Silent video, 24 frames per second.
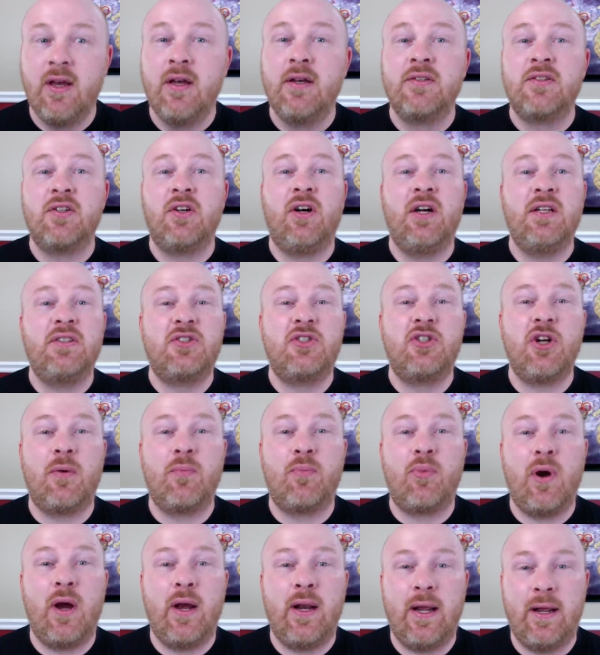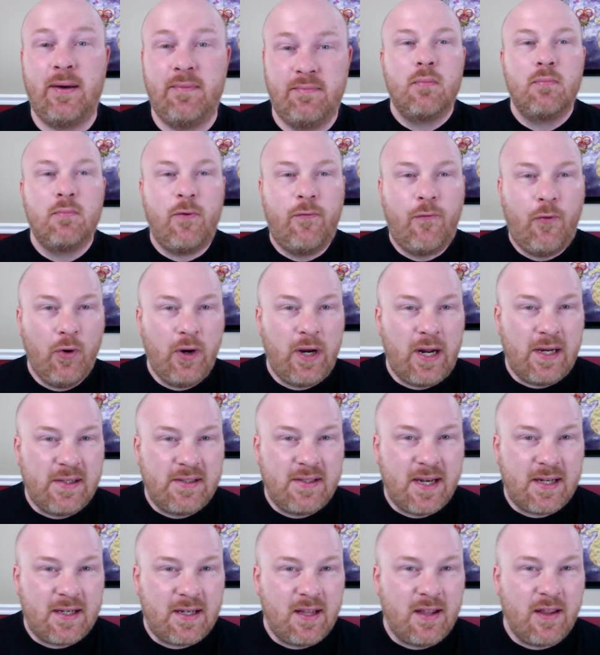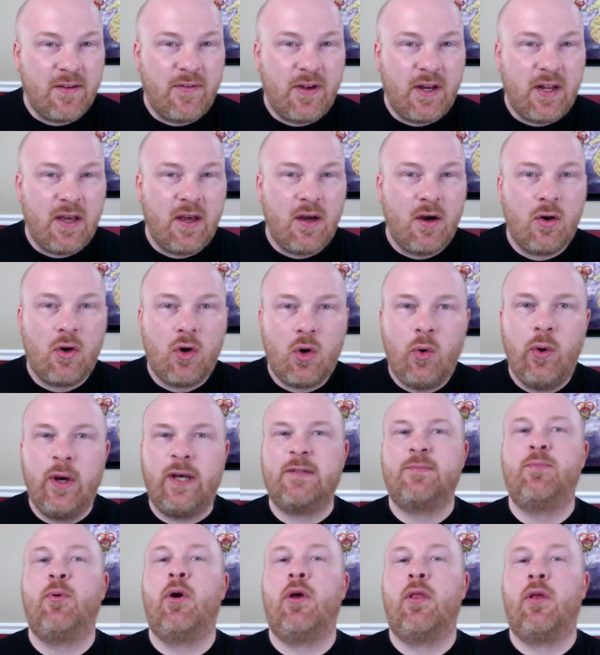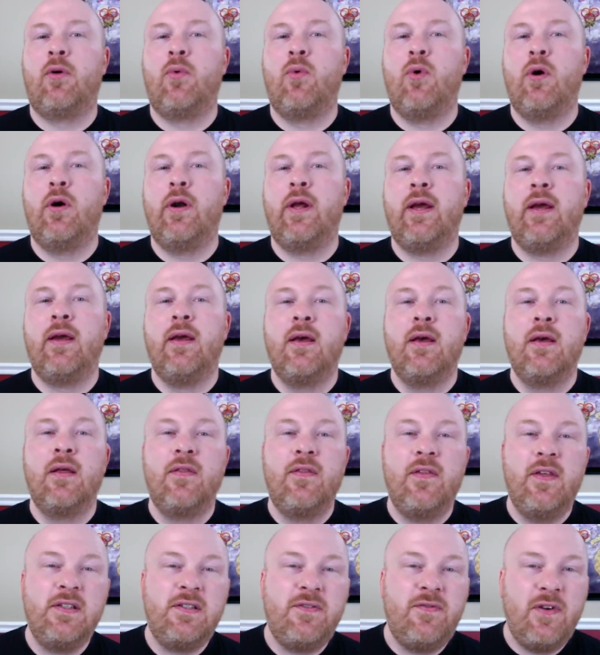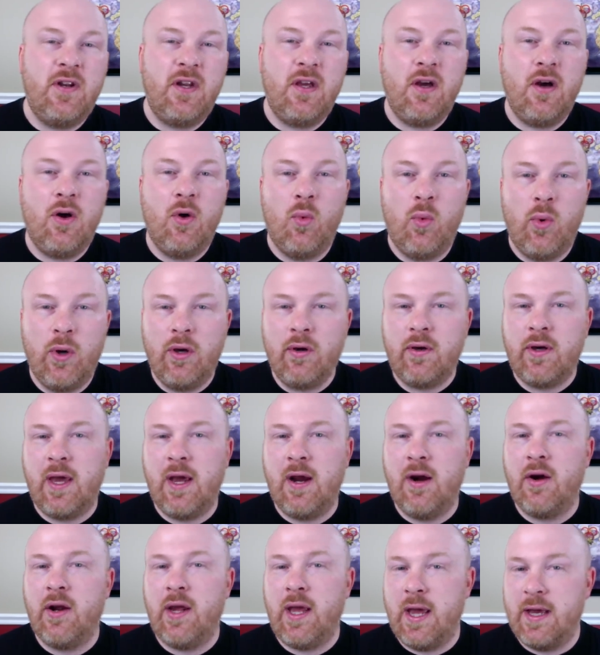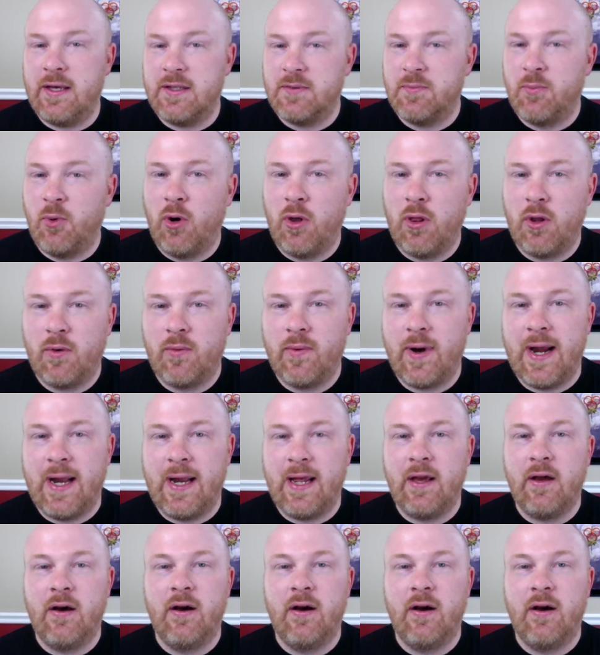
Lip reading: So let's jump right in. Before dissecting the video, quick spoiler warning. This video will carry a spoiler rating